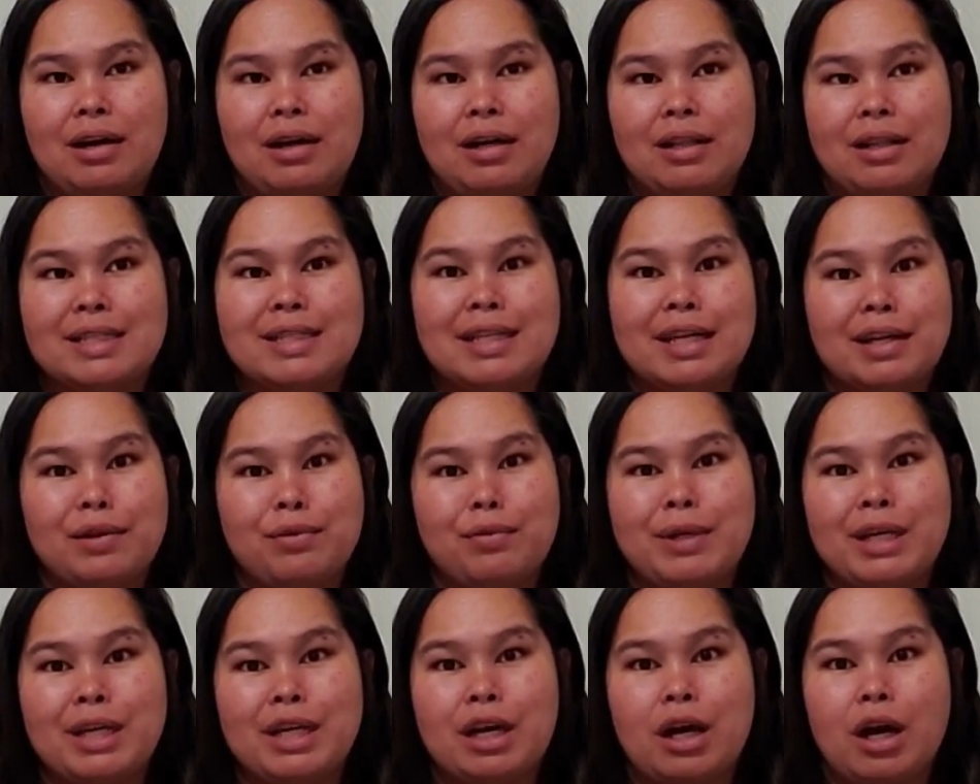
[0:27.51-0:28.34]
the second
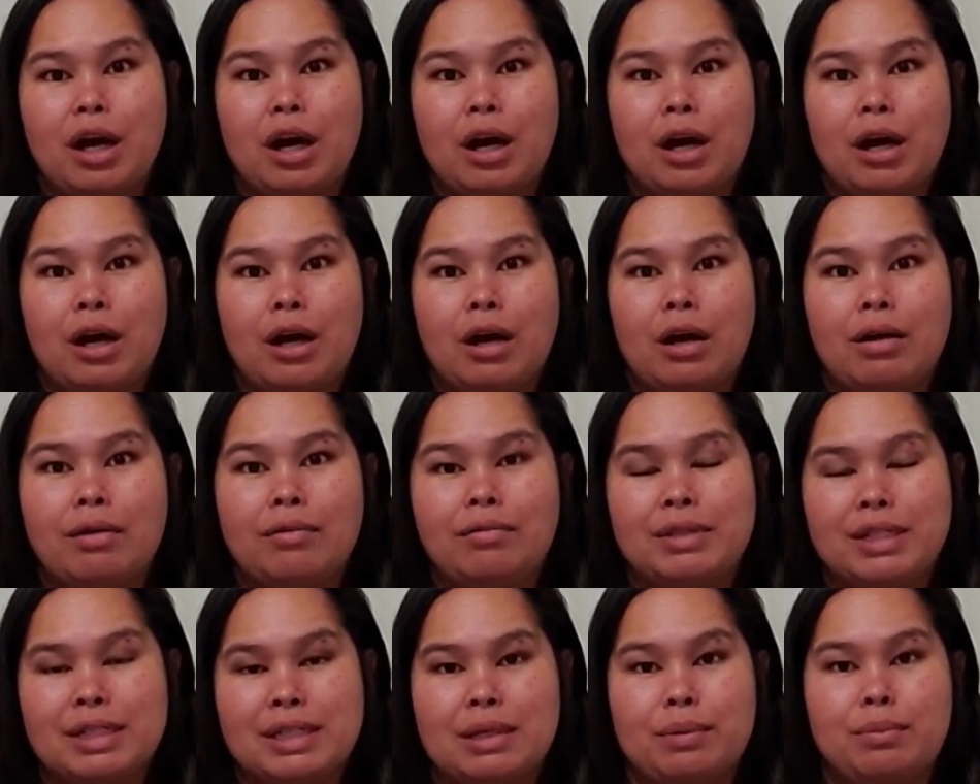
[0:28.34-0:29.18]
week
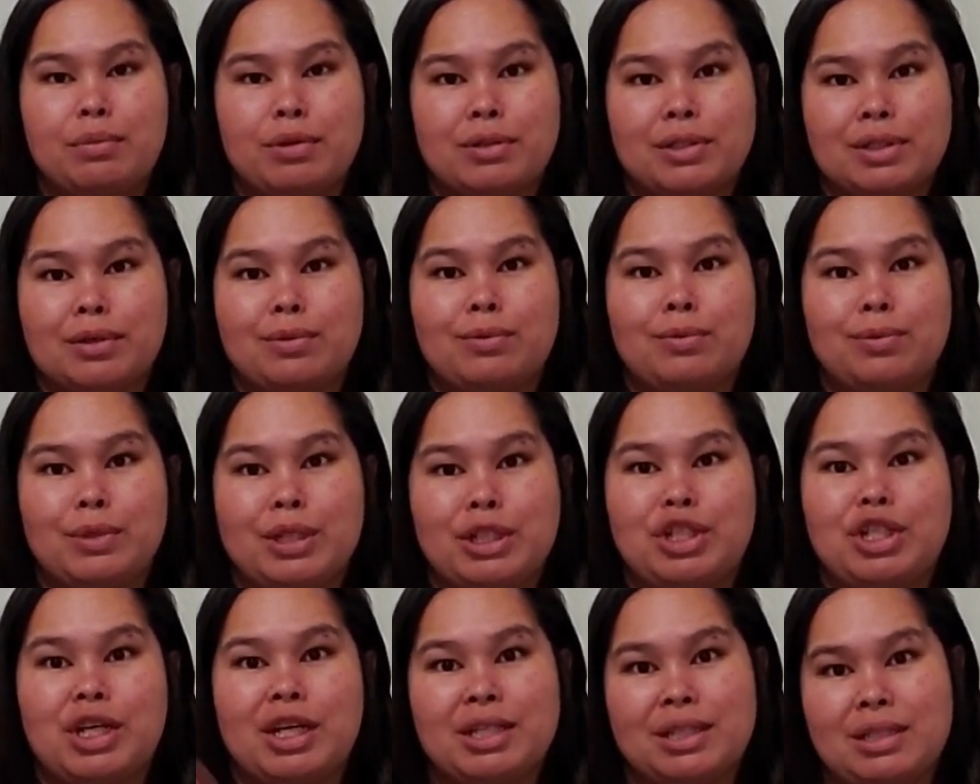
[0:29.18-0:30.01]
of December. So we
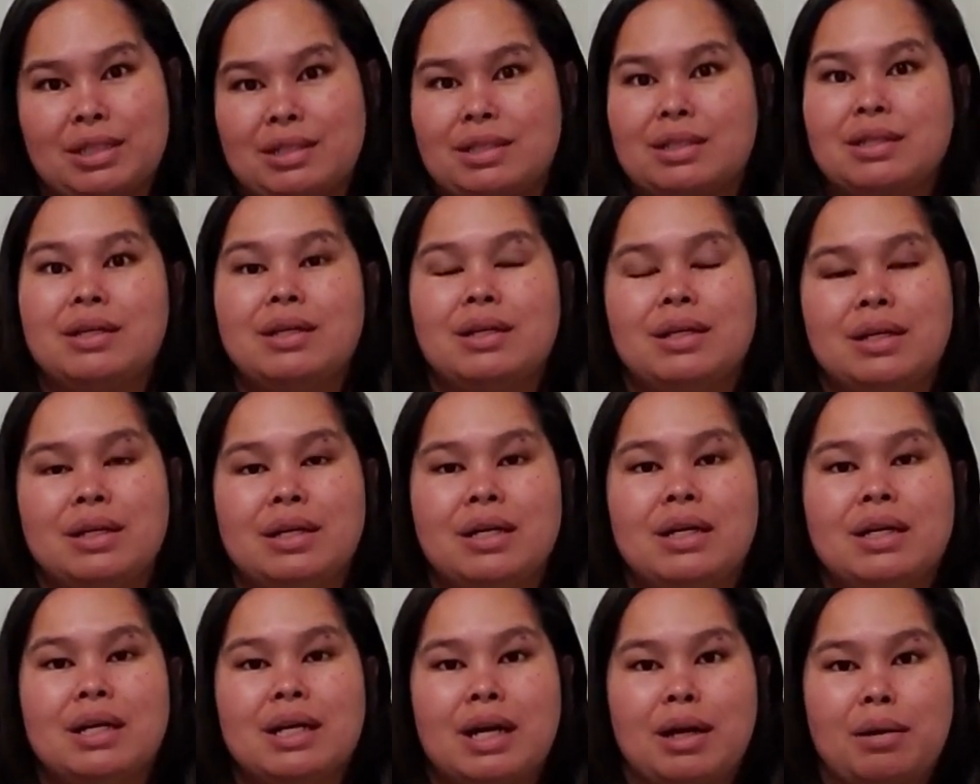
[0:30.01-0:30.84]
just
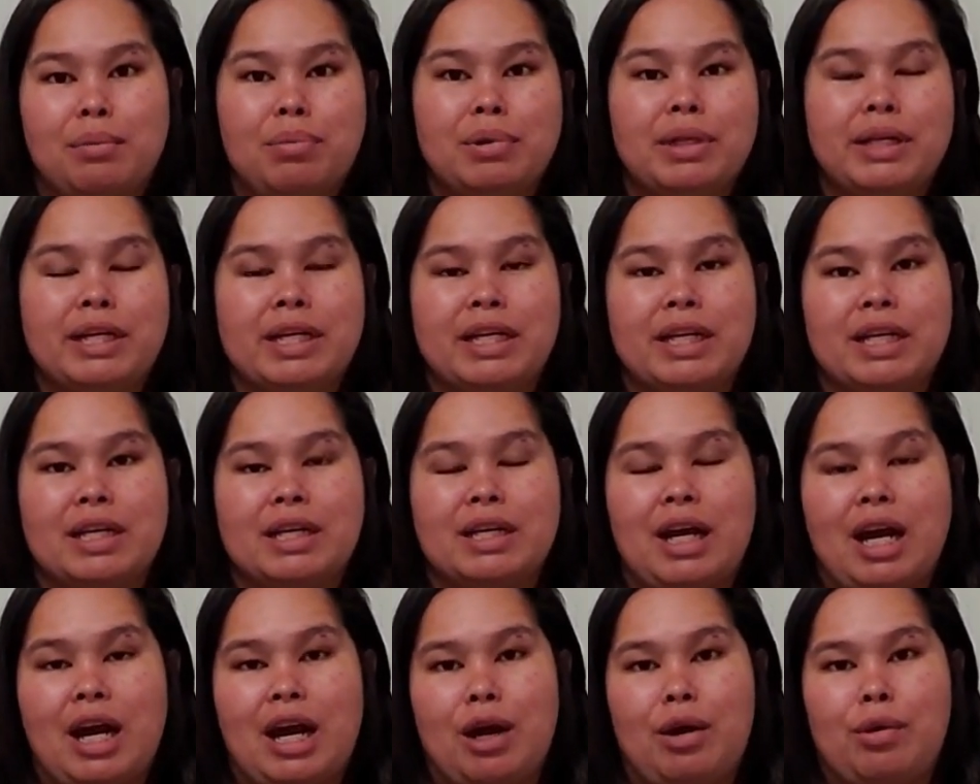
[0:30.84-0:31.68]
completed
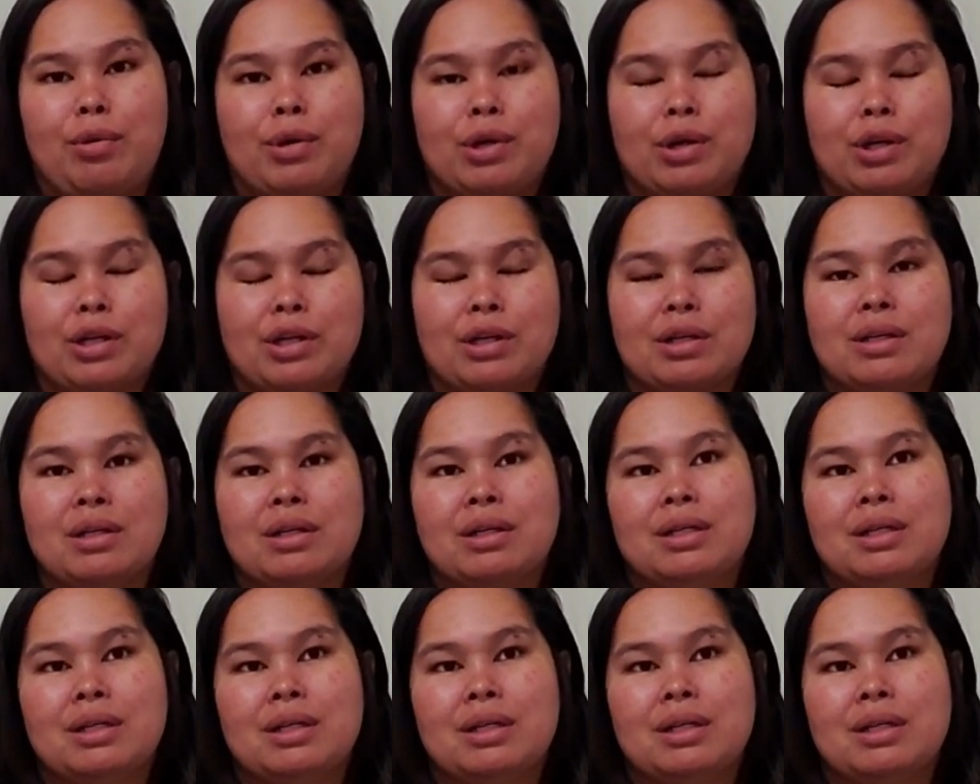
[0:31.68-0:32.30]
our